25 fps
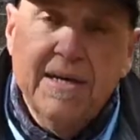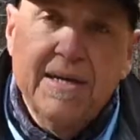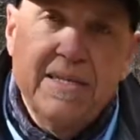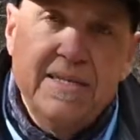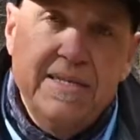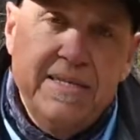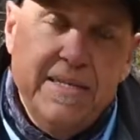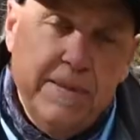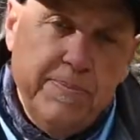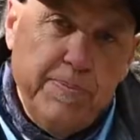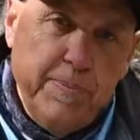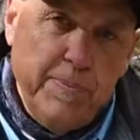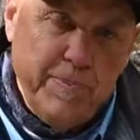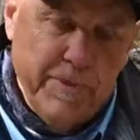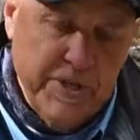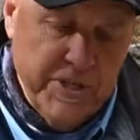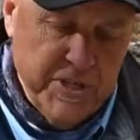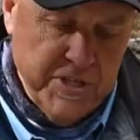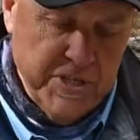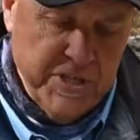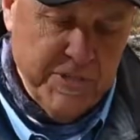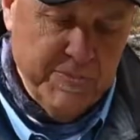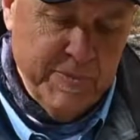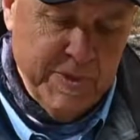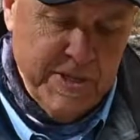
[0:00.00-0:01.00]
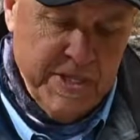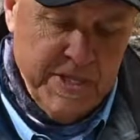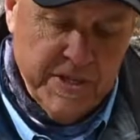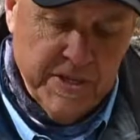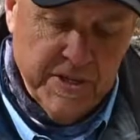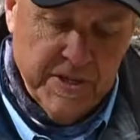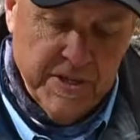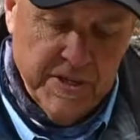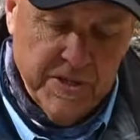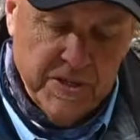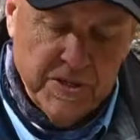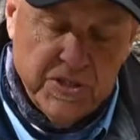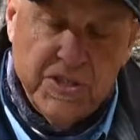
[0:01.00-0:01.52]
tippet
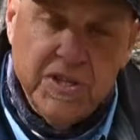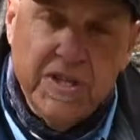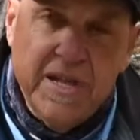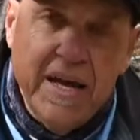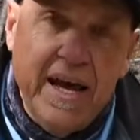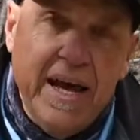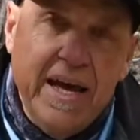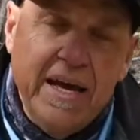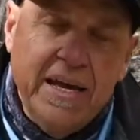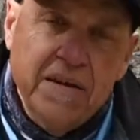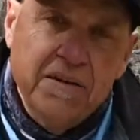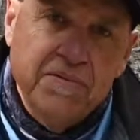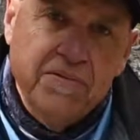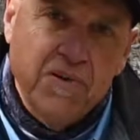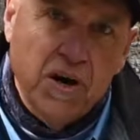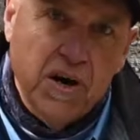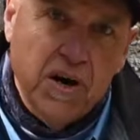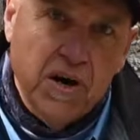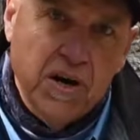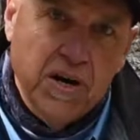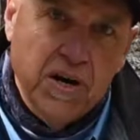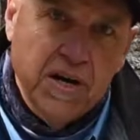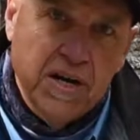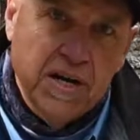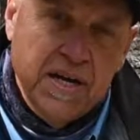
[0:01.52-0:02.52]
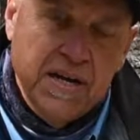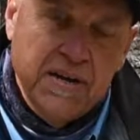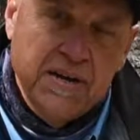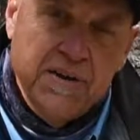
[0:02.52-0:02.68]
material to the end of our